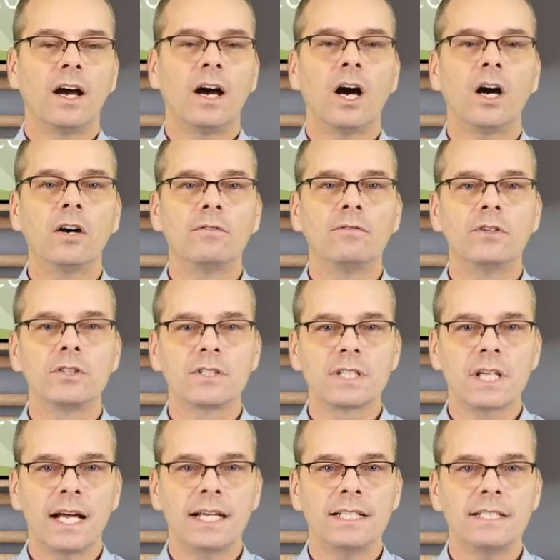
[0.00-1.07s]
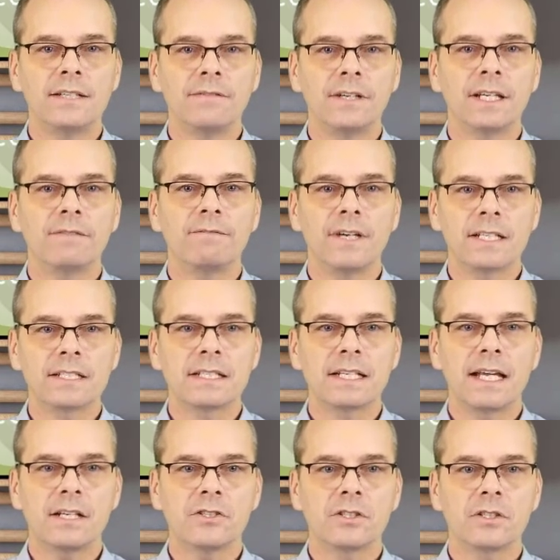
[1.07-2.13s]
of your scientific
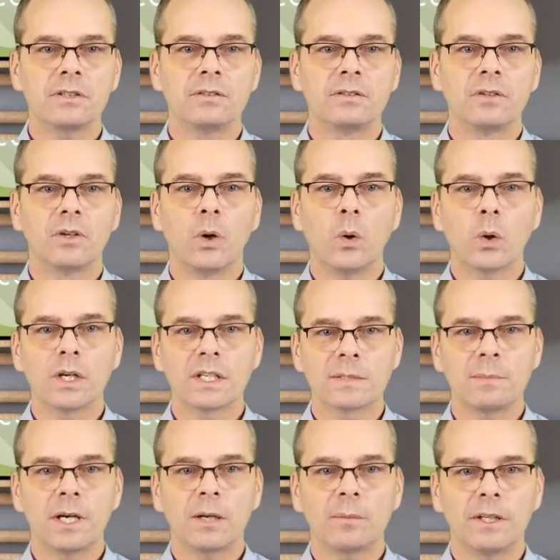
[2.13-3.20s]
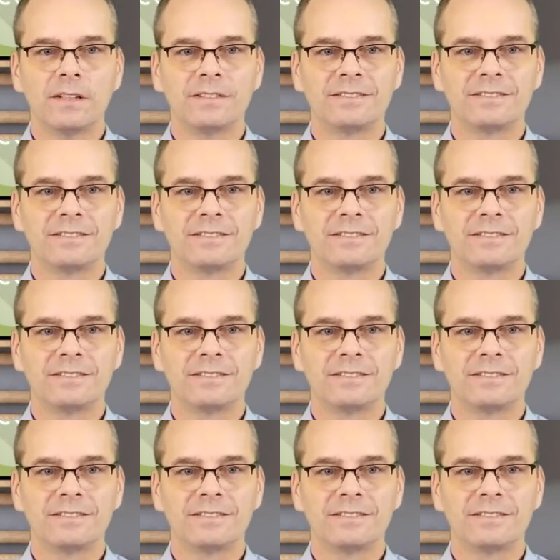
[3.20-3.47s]
investigation or experiment.